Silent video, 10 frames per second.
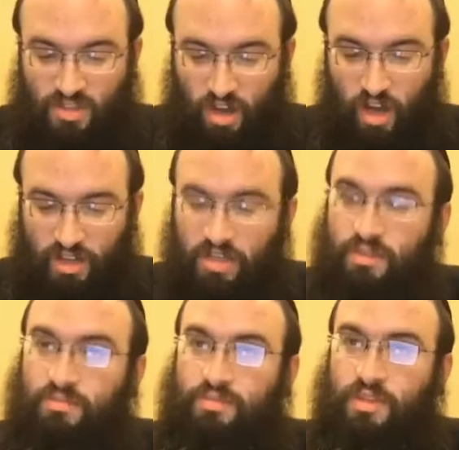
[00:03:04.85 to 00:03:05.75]
this person's an
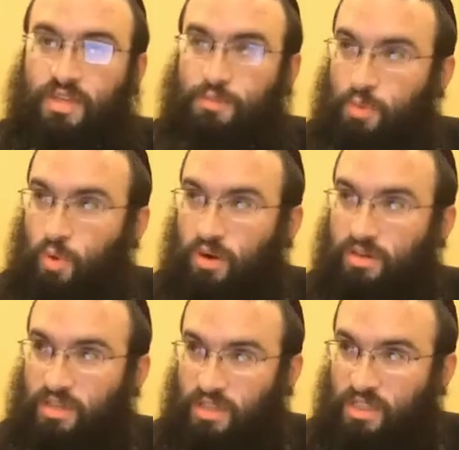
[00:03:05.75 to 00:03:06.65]
ani, he's
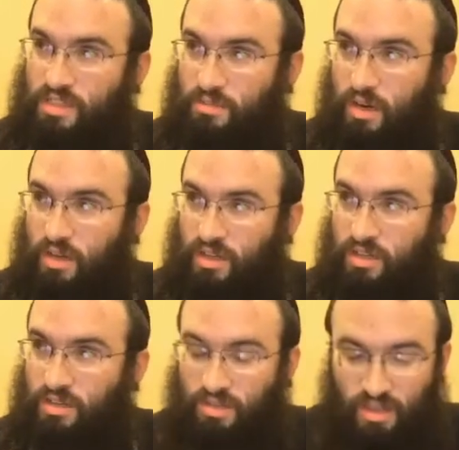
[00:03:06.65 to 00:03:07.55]
poor, he needs the
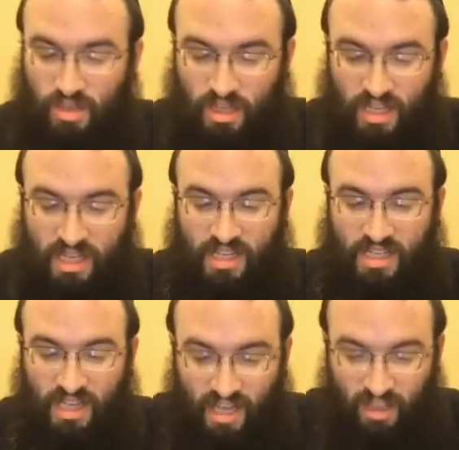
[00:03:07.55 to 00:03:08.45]
money.
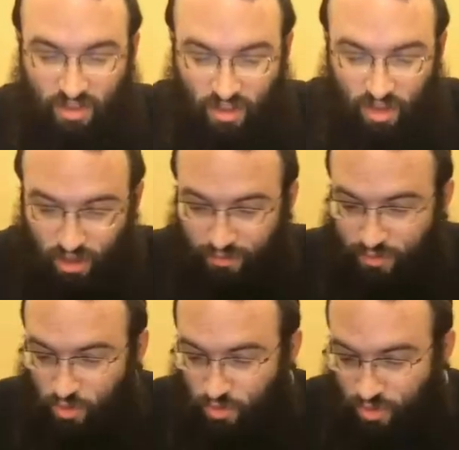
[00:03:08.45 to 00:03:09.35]
Ki a
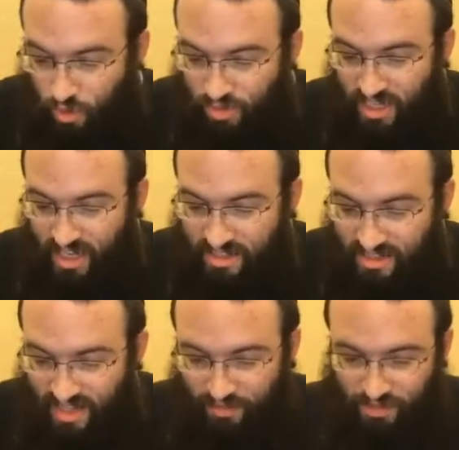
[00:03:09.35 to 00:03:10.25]
rov who knows
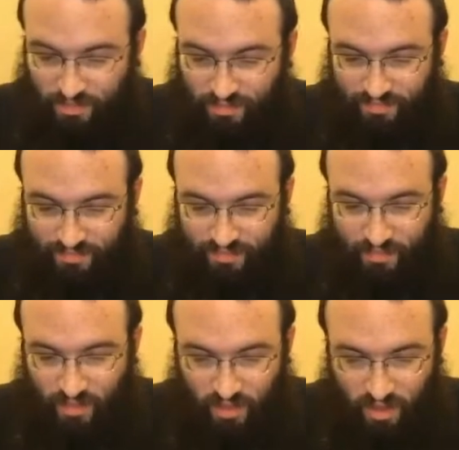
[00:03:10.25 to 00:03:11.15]
es nafsha.
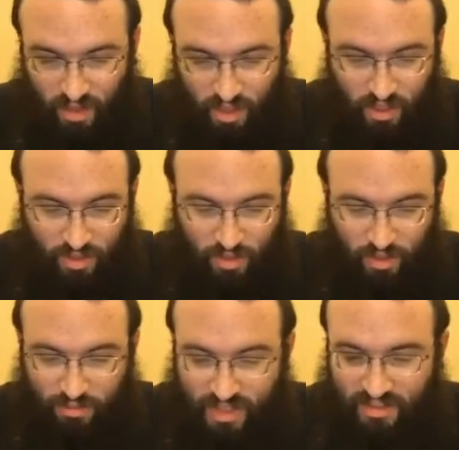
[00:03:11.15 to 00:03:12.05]

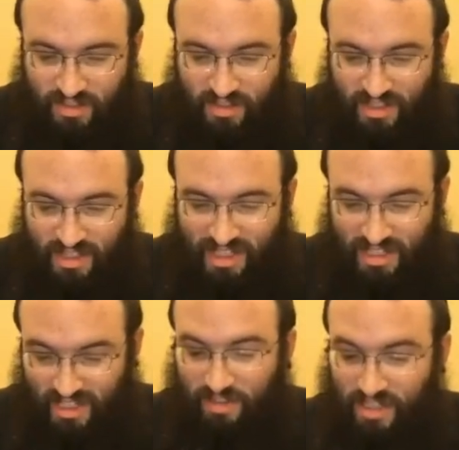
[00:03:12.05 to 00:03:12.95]
So it means
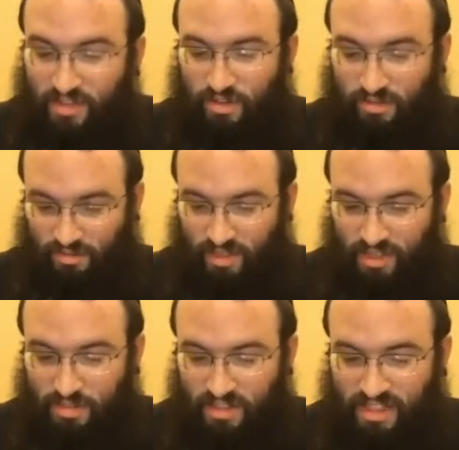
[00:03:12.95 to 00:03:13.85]
he give
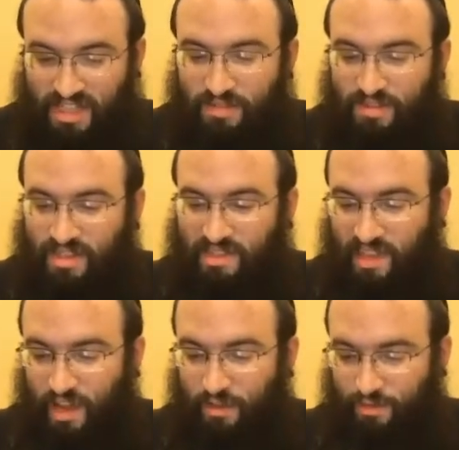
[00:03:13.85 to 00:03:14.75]
either he means he gives
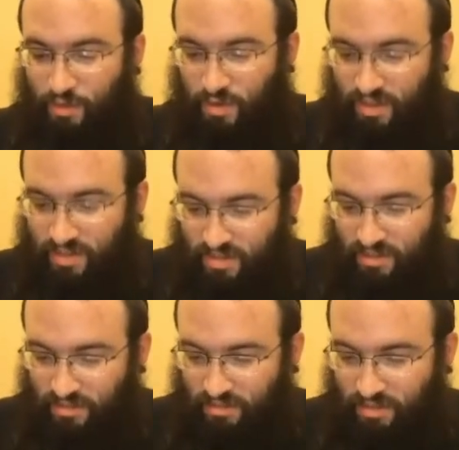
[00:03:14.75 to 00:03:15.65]
his life for
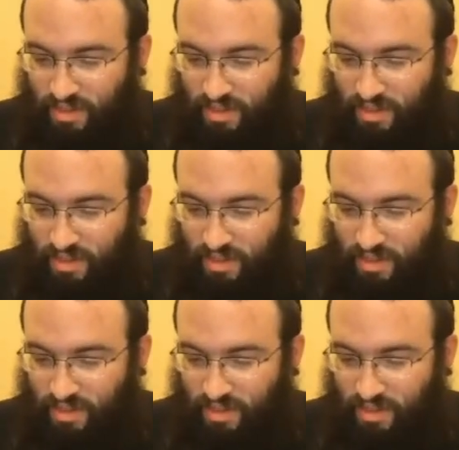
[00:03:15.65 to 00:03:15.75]
it.